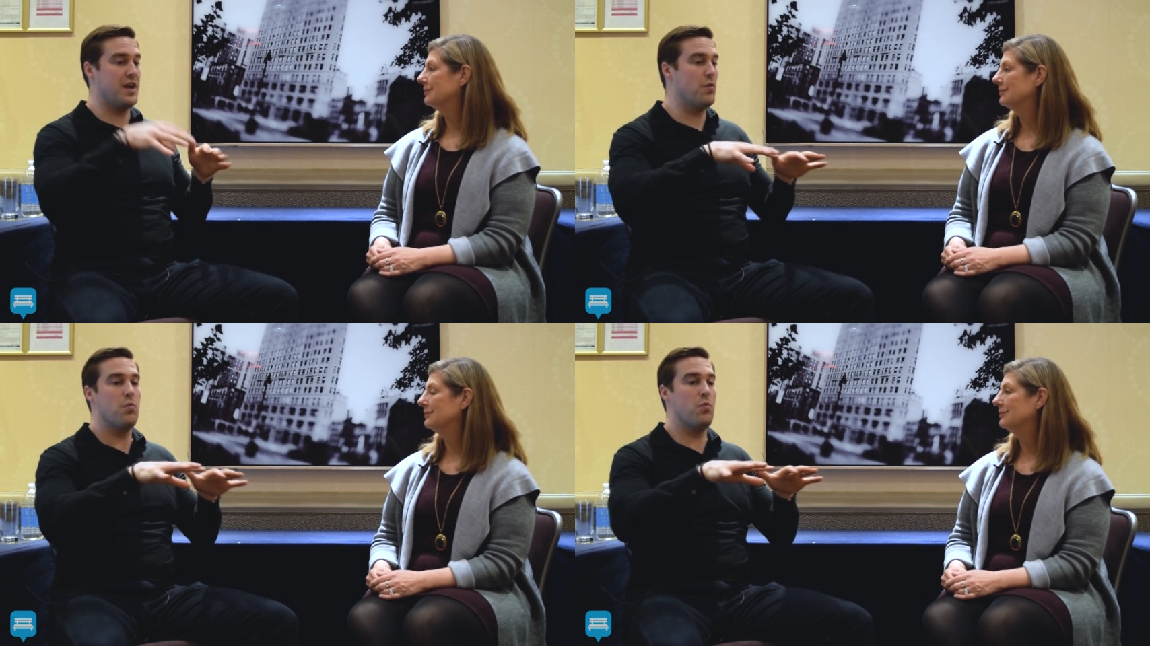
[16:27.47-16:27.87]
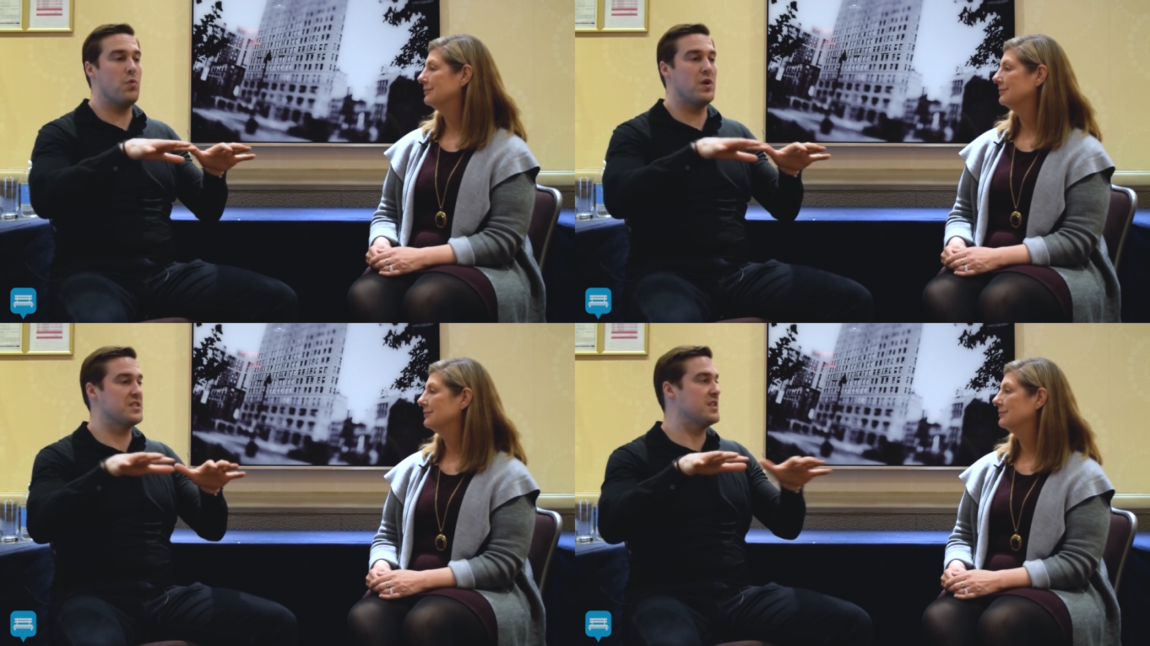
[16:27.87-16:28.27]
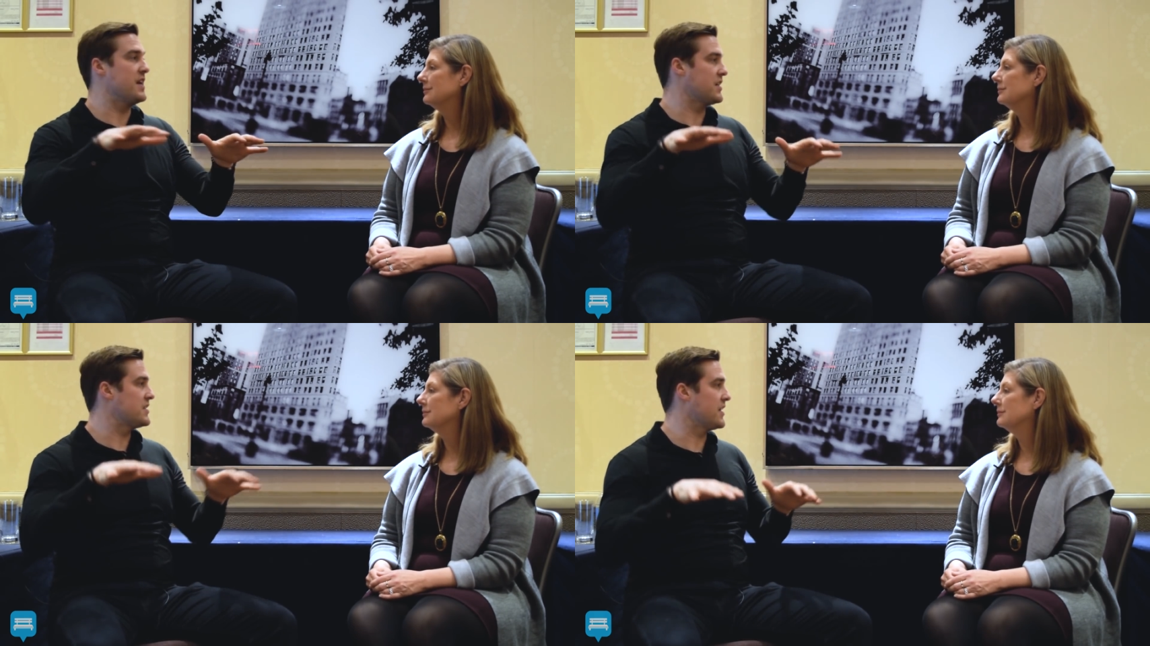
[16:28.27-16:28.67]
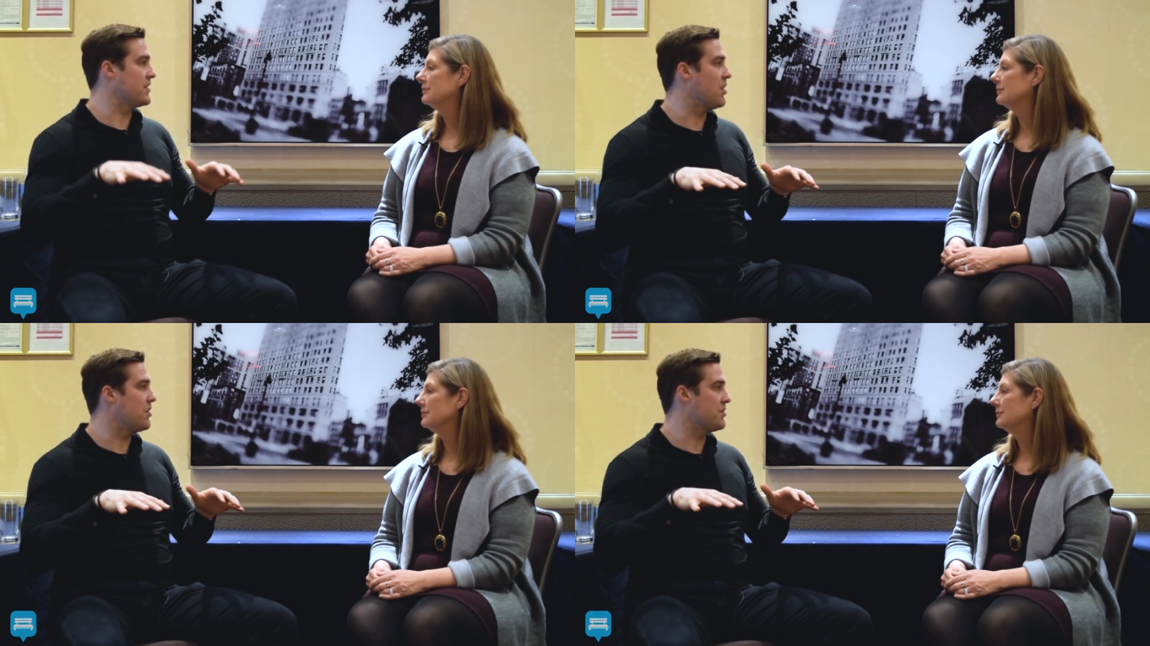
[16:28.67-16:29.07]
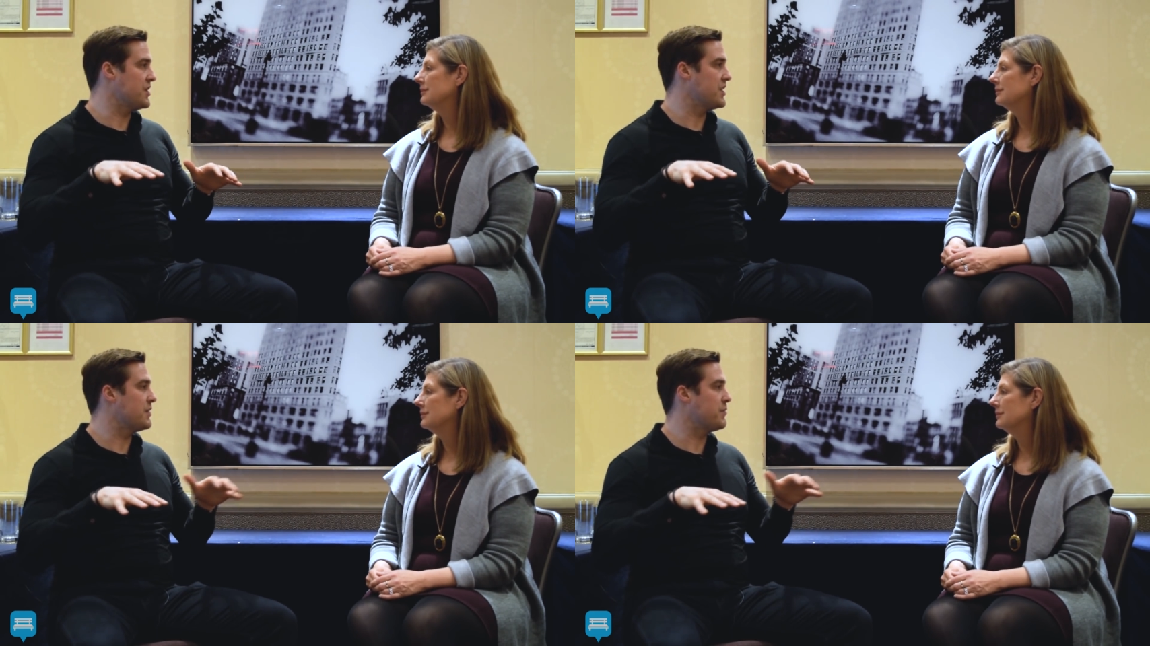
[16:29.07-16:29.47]
Speaker 1: what's the next
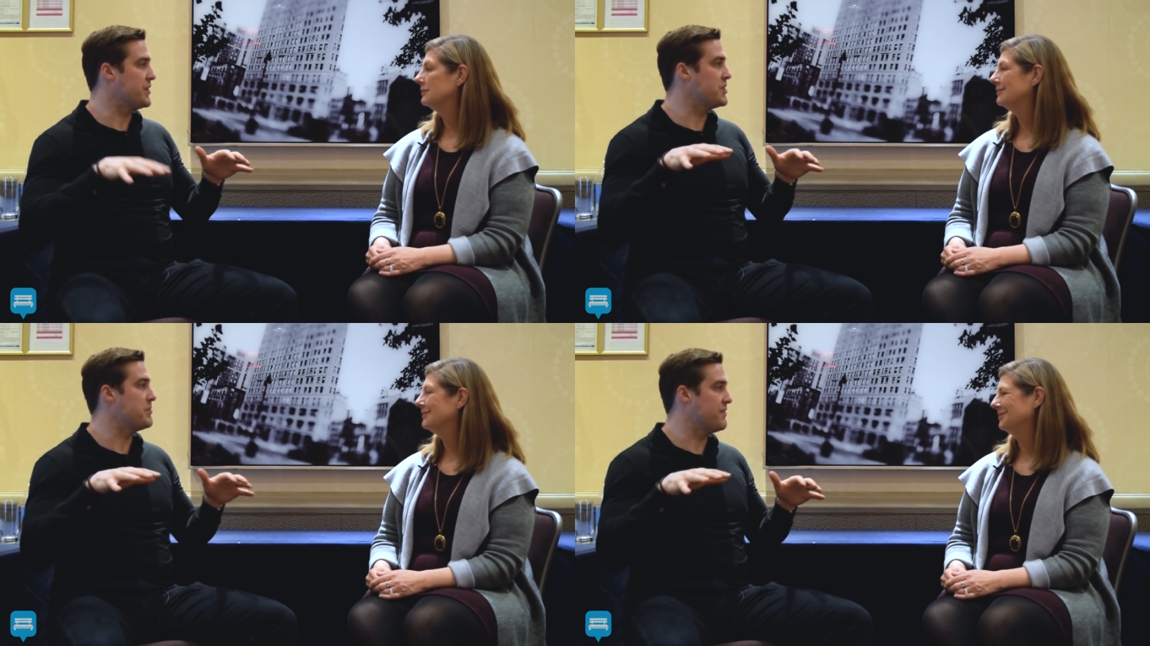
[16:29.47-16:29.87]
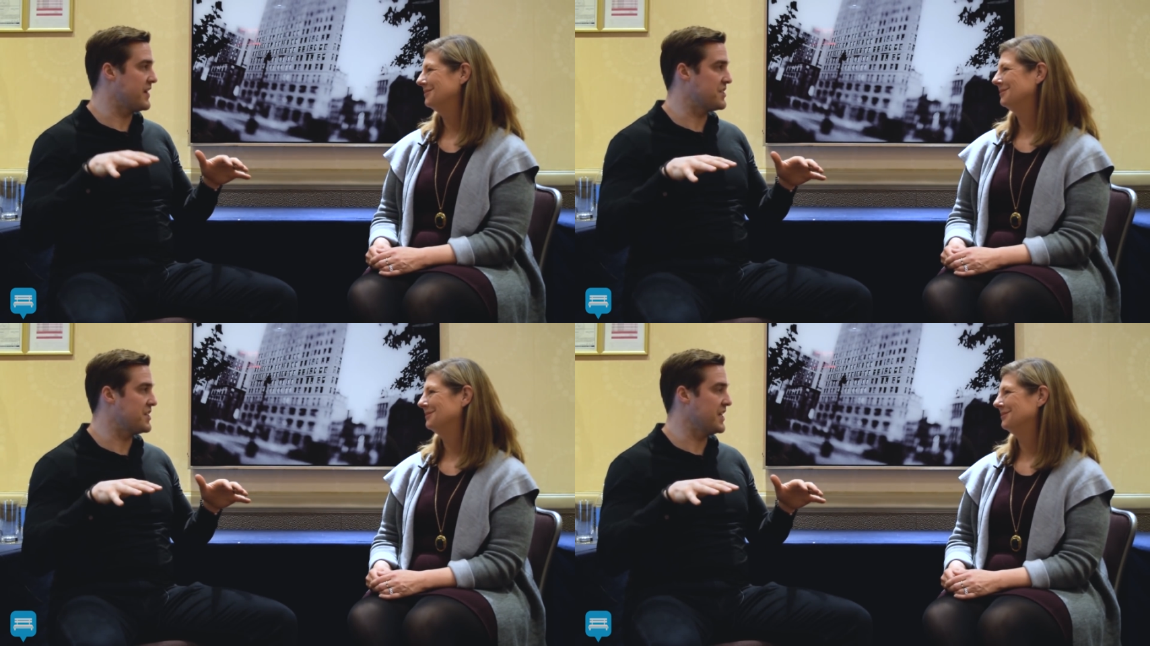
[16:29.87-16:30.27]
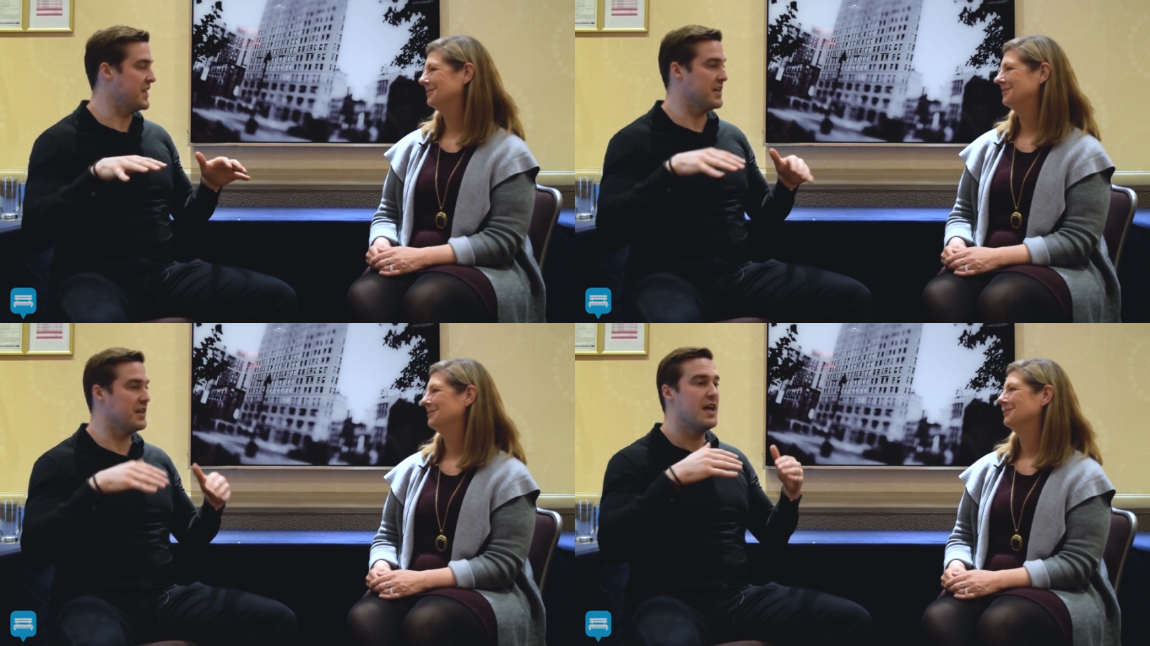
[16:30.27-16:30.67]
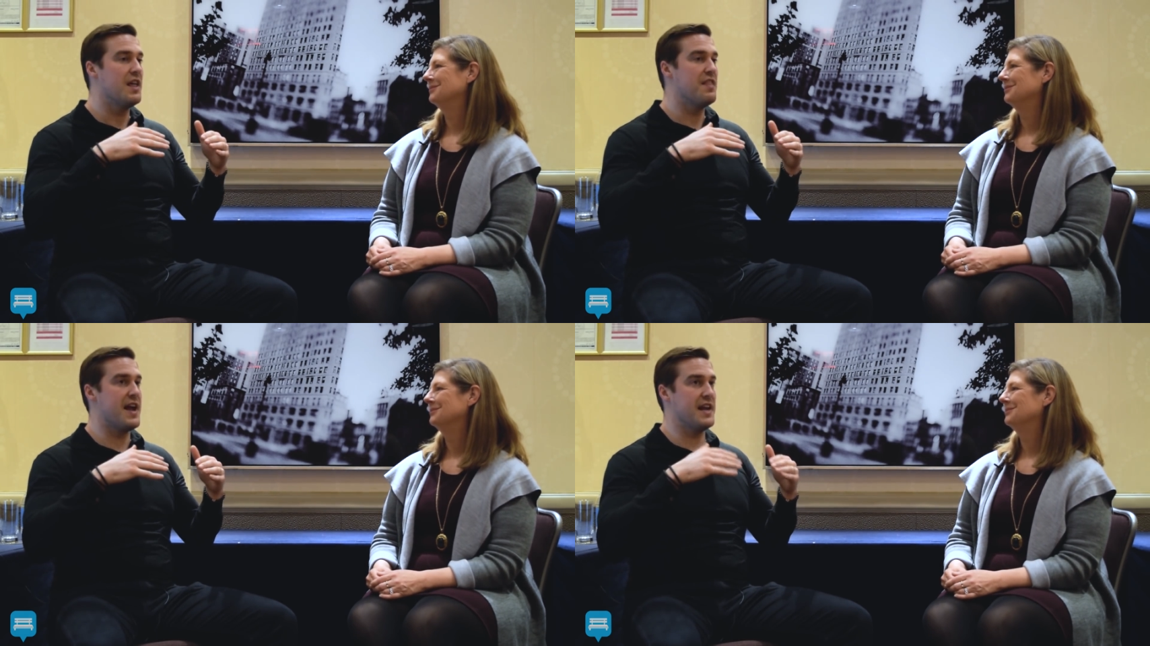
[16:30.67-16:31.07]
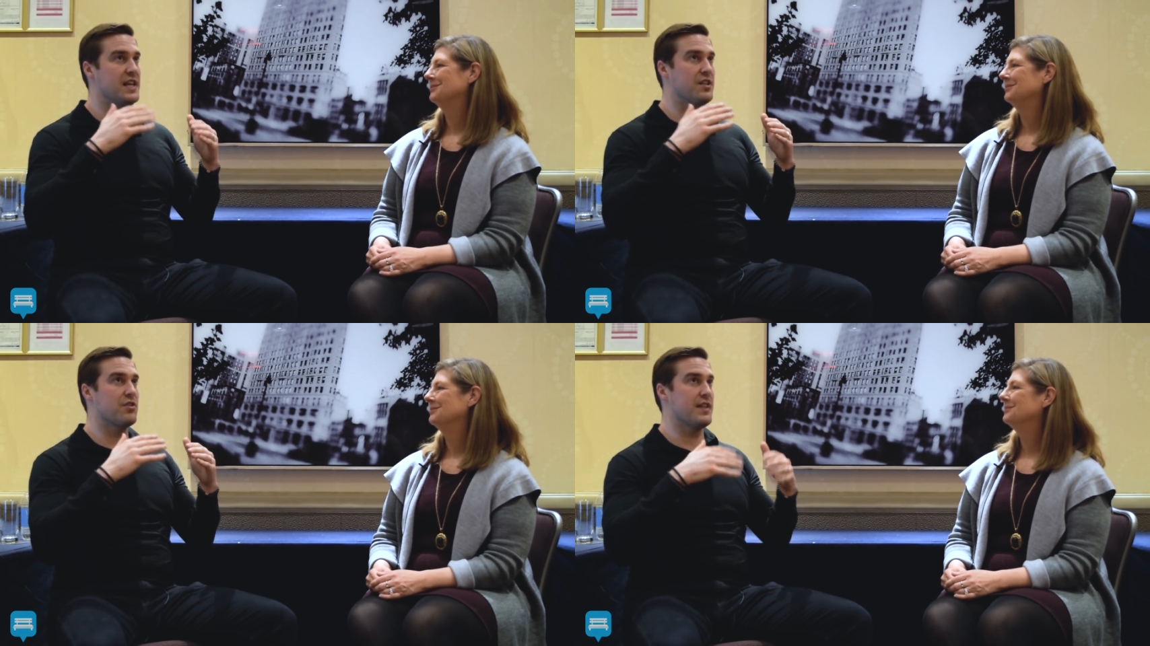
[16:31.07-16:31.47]
technology that we should be investing in that either